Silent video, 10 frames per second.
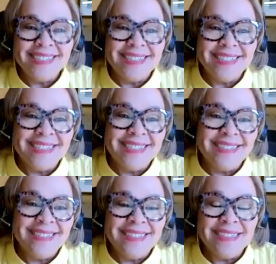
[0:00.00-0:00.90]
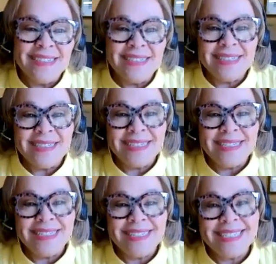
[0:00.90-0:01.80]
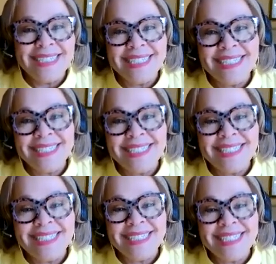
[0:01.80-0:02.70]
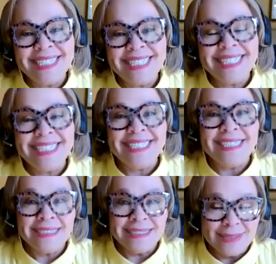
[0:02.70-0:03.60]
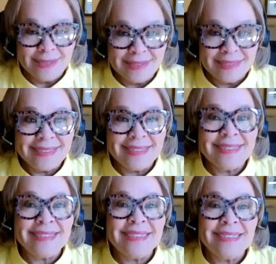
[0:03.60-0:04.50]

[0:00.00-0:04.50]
(silent)